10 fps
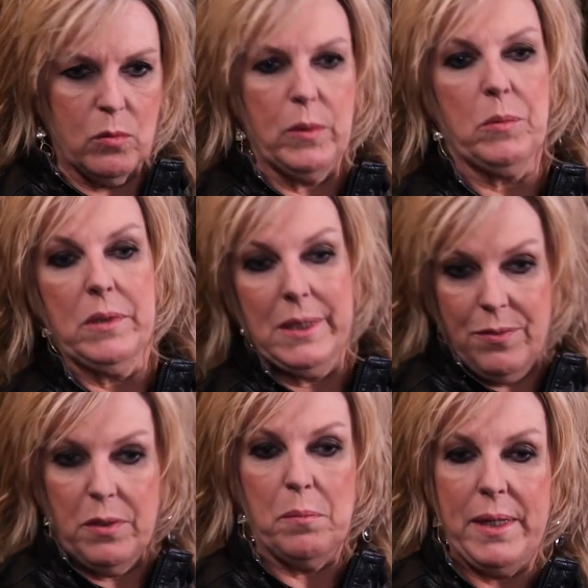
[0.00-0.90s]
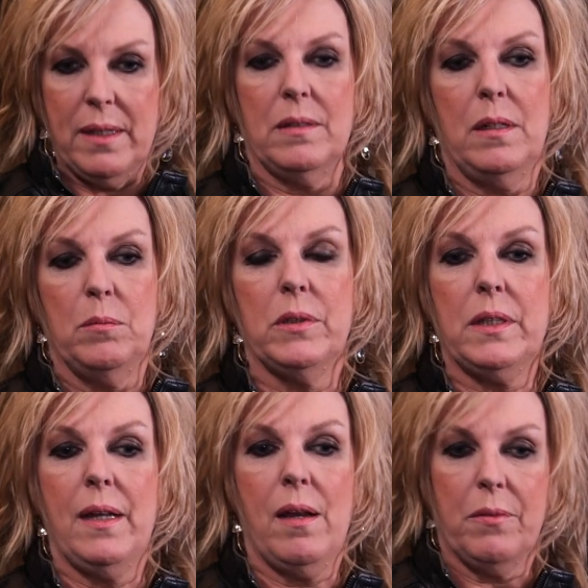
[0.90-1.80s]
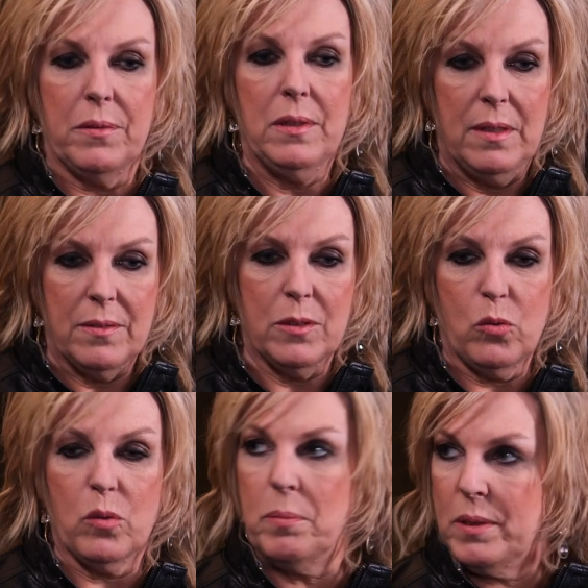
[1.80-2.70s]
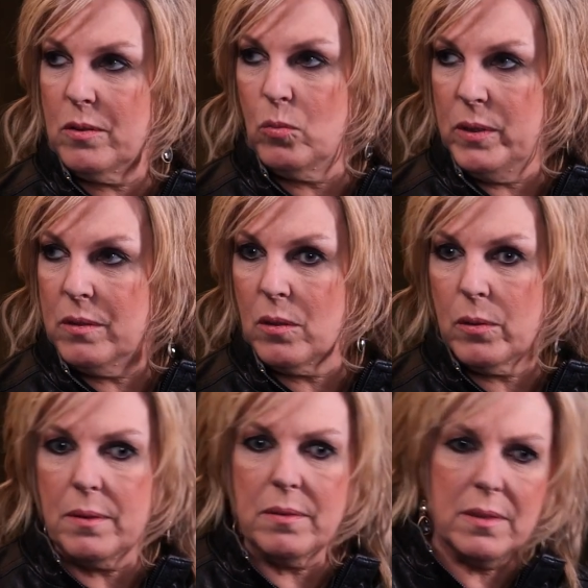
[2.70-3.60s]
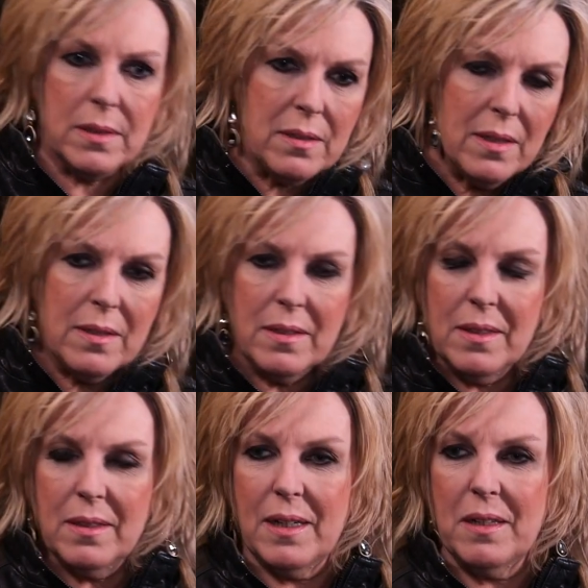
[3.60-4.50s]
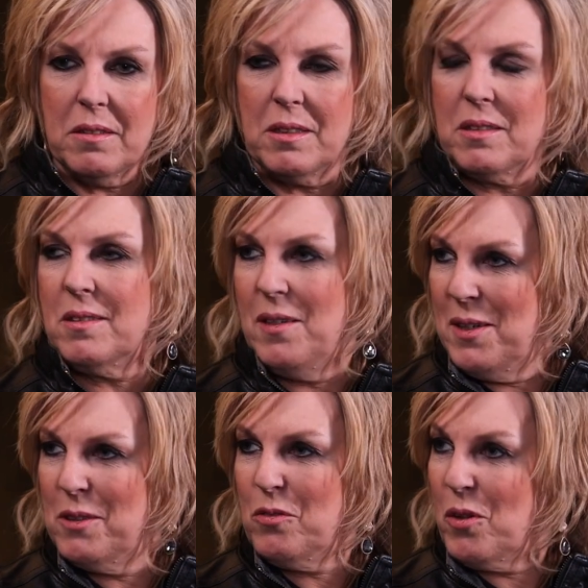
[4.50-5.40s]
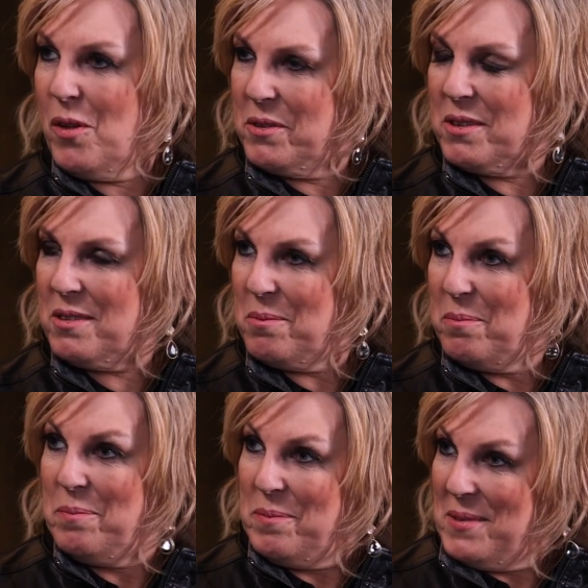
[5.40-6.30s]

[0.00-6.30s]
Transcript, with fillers: As we were leaving Macon, I'm looking out the tour bus window and I see exit signs for all these